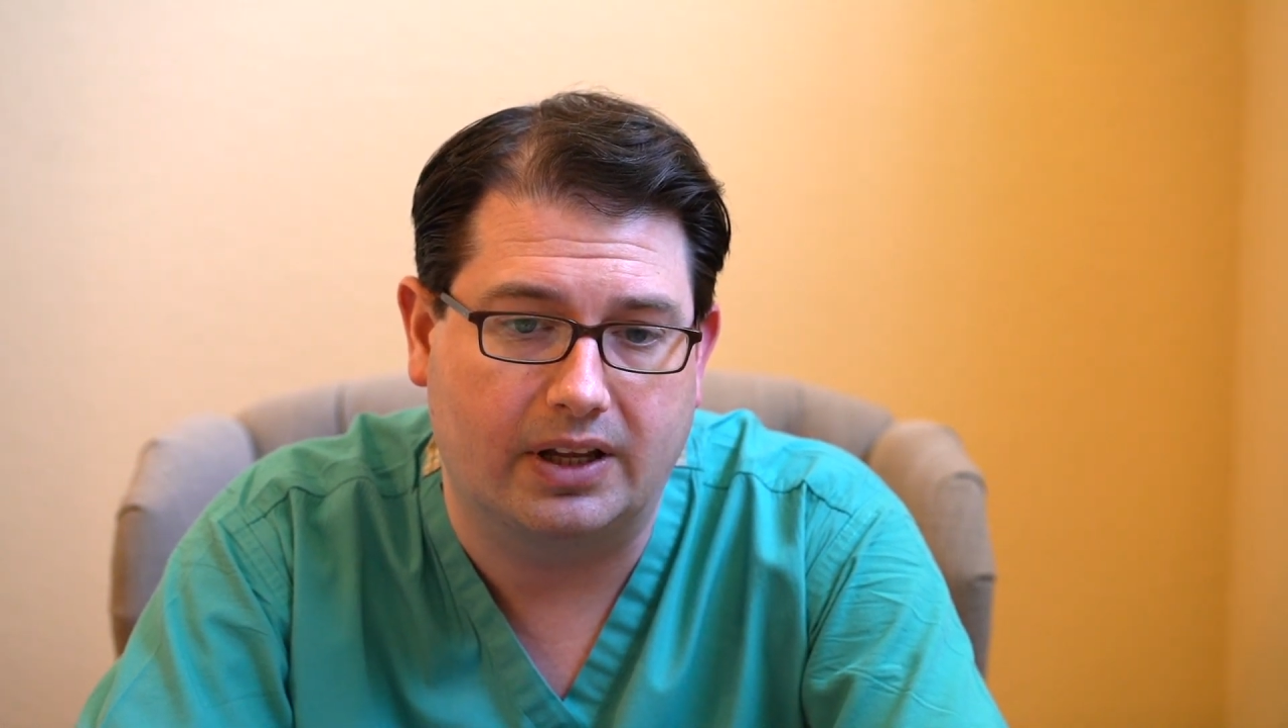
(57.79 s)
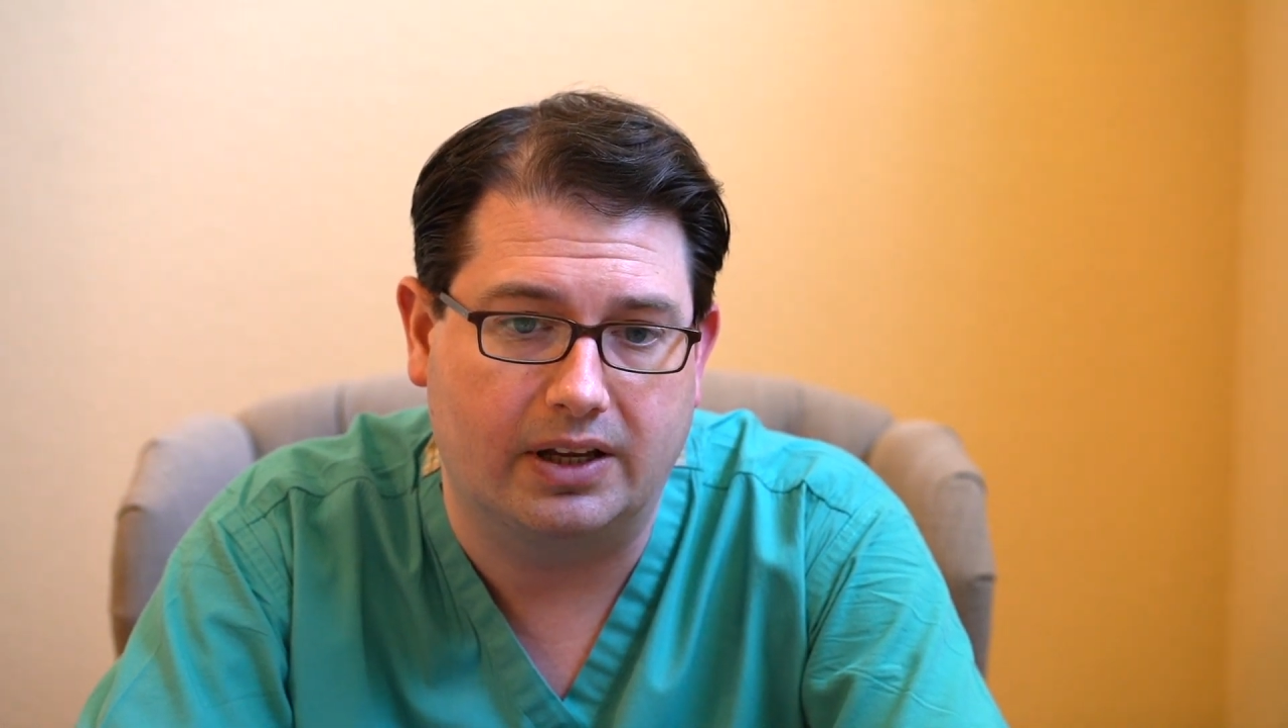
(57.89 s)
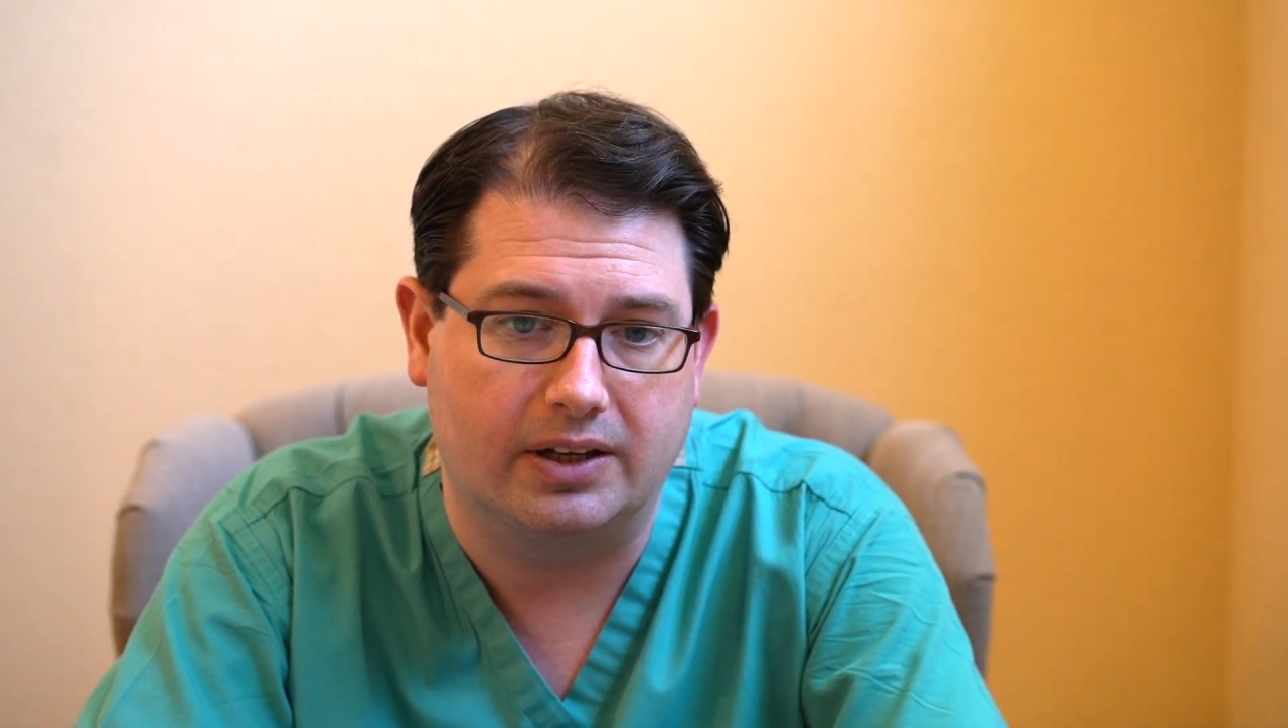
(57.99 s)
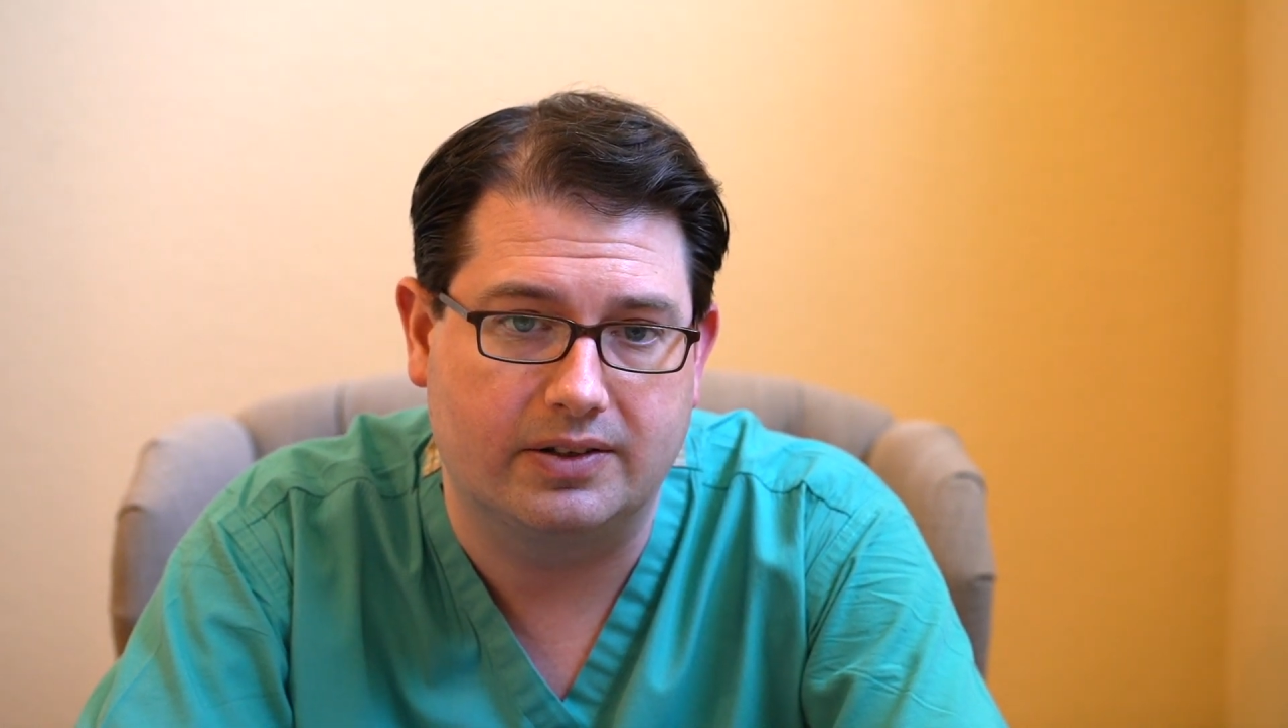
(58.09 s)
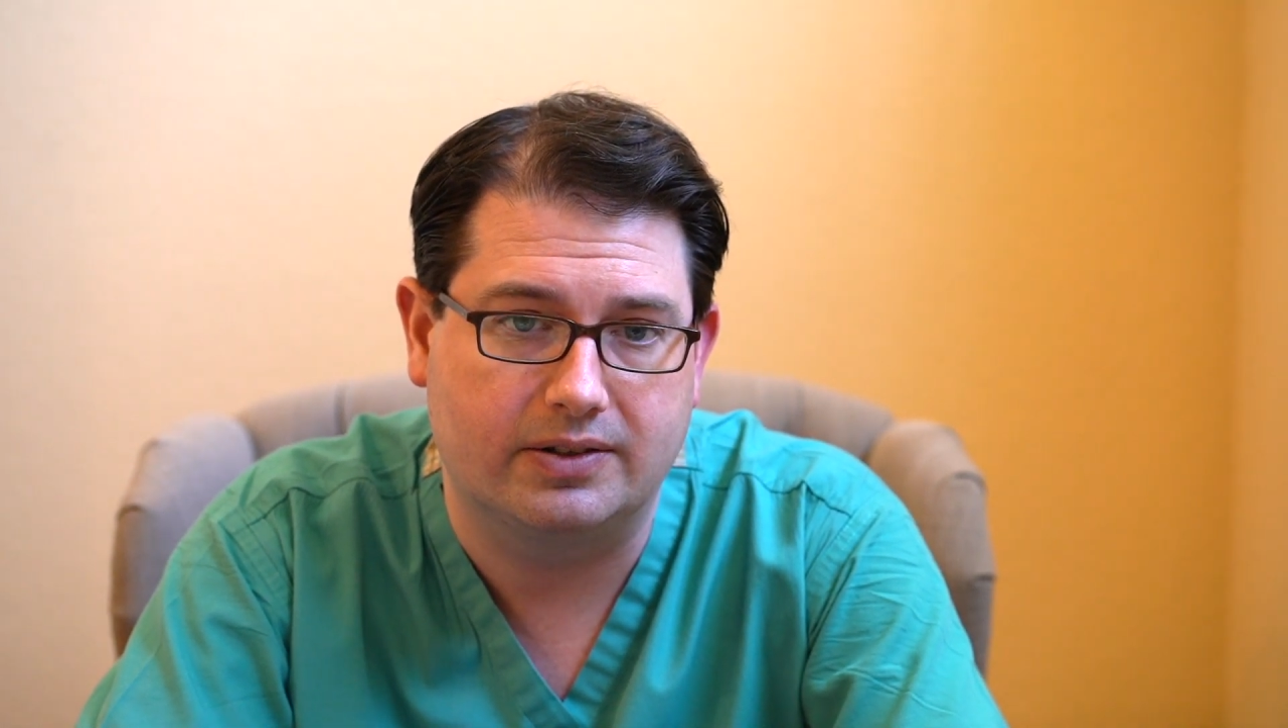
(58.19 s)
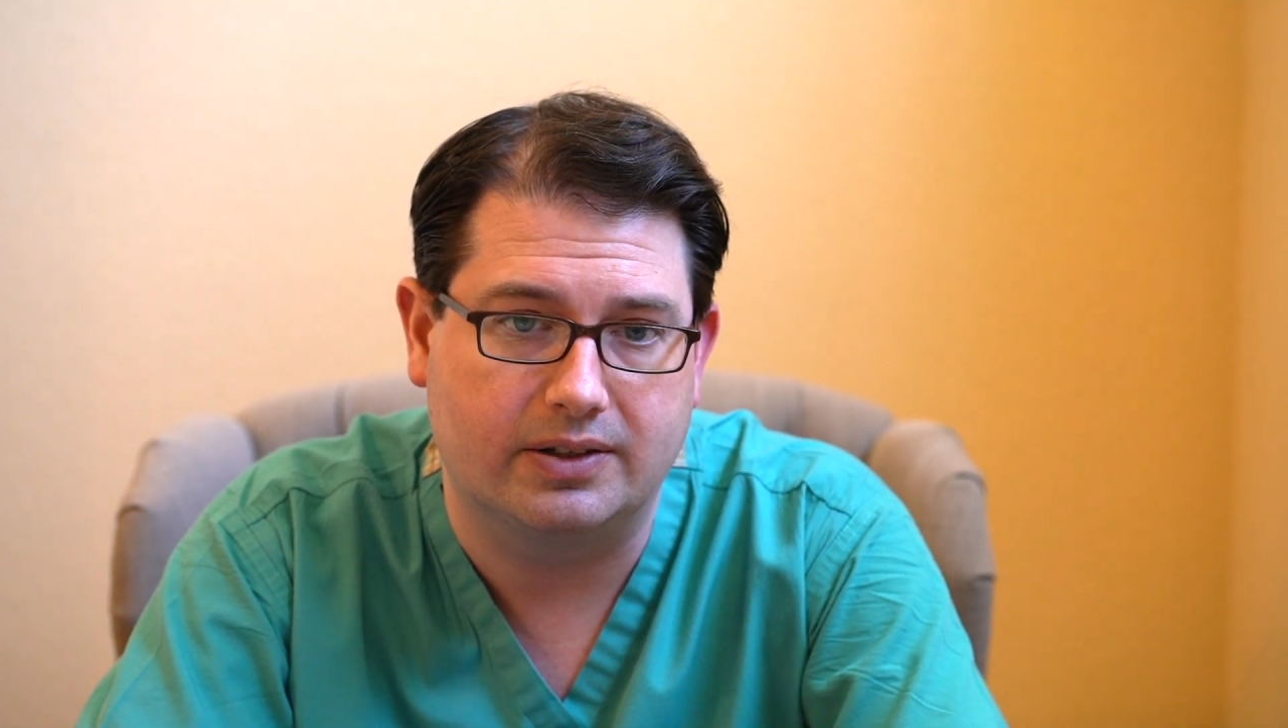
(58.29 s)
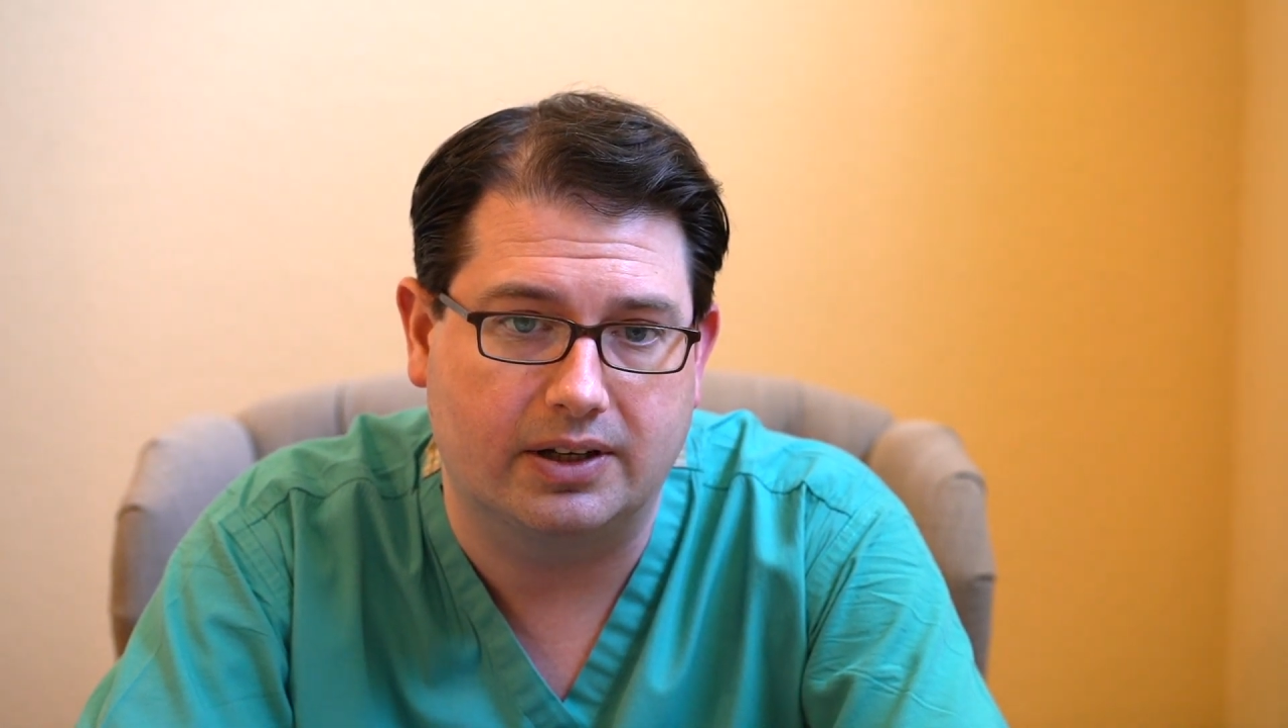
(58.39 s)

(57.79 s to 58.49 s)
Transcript: it's